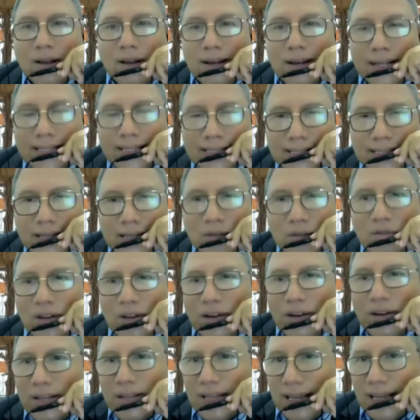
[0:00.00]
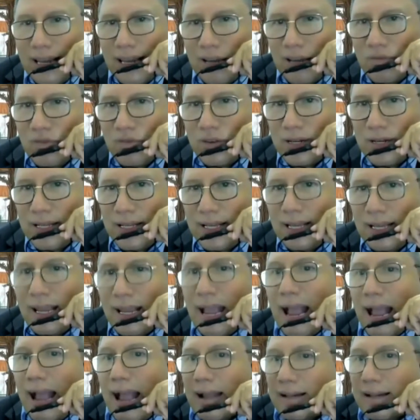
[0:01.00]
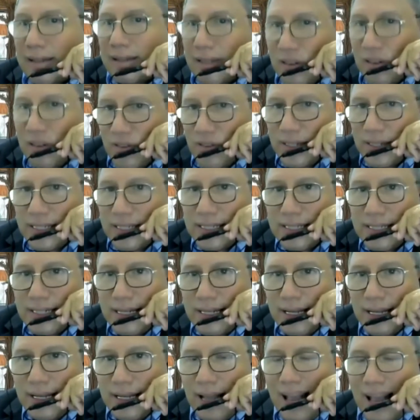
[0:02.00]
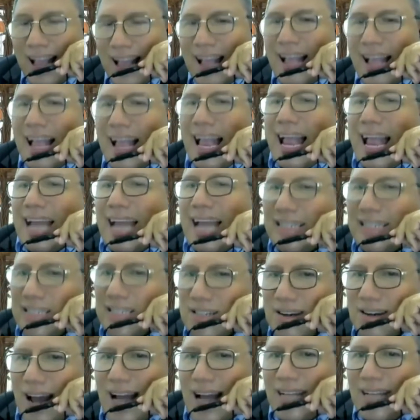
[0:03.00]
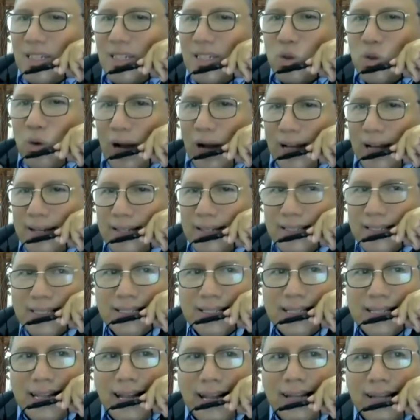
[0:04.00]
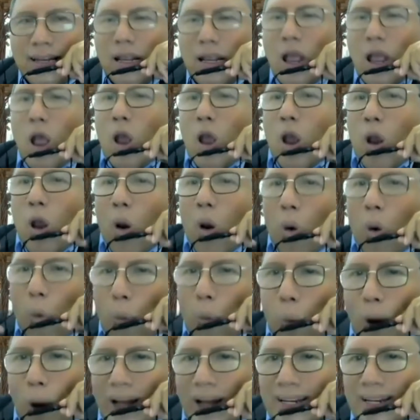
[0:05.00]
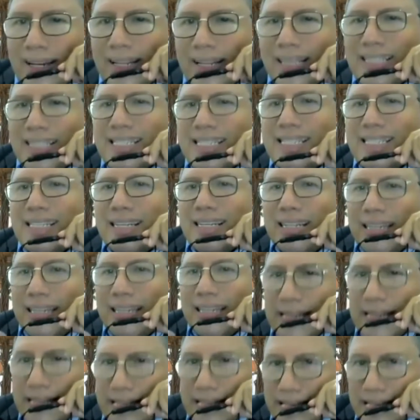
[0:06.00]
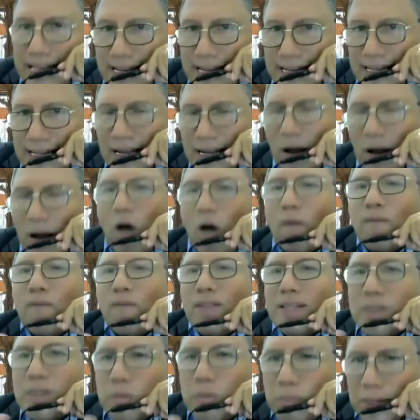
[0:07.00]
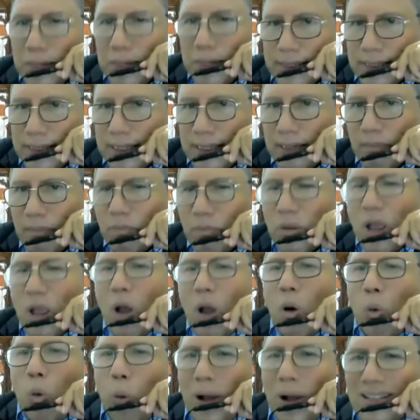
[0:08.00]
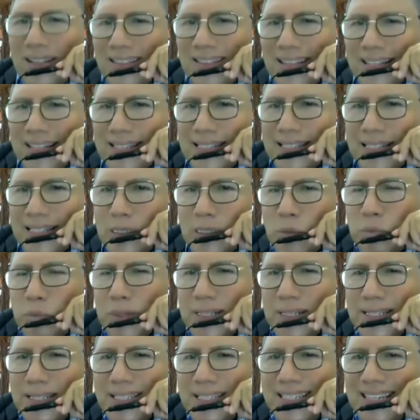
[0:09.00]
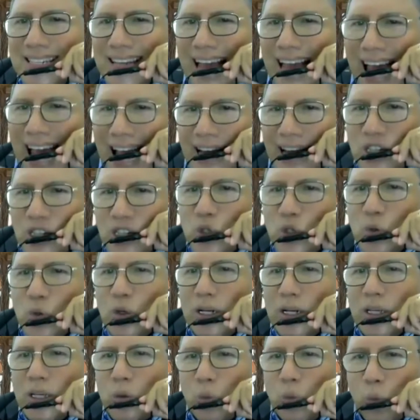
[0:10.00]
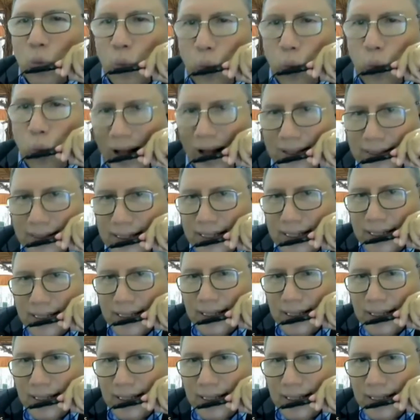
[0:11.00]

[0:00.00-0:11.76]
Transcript: listen very carefully, active listening, and try to understand what is the need of this person. What does this person actually want?